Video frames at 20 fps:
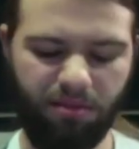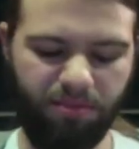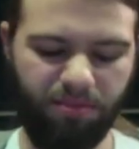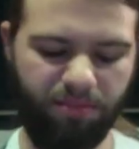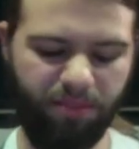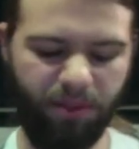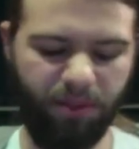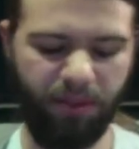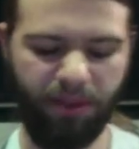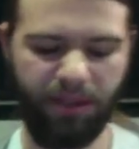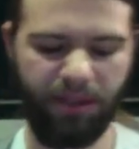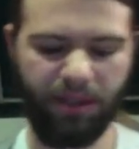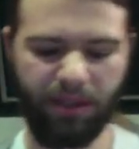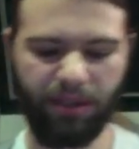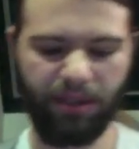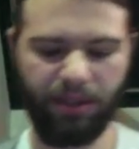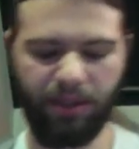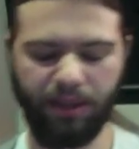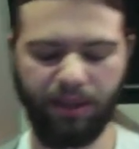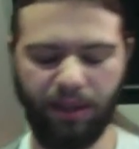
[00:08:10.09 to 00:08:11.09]
between 6
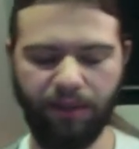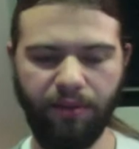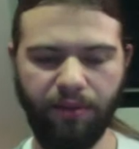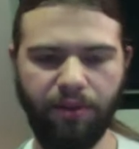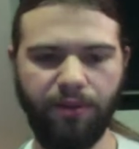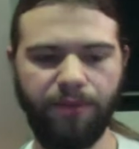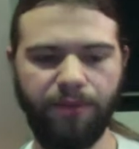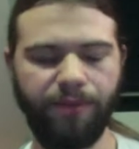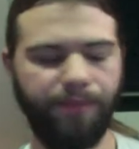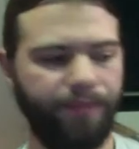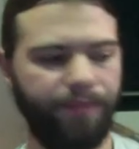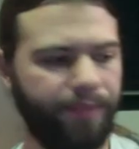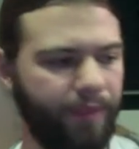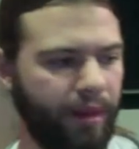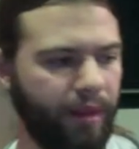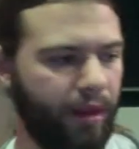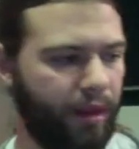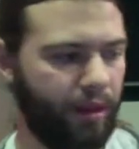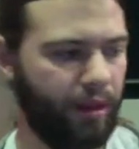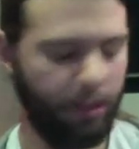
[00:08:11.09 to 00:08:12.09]
and 7
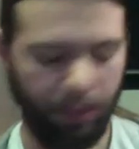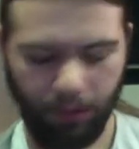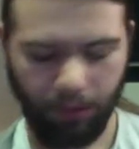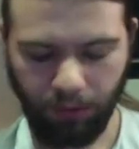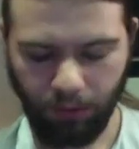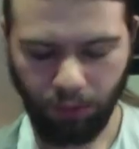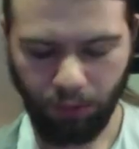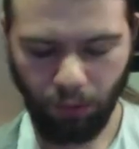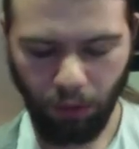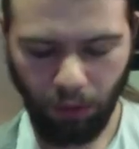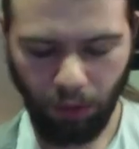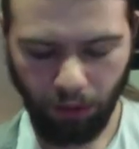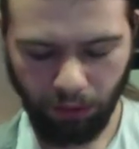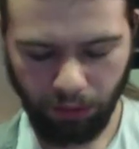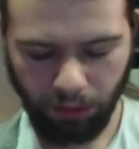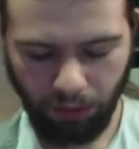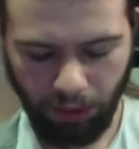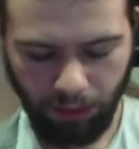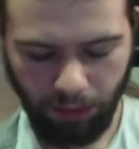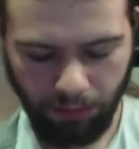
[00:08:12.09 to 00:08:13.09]
watts.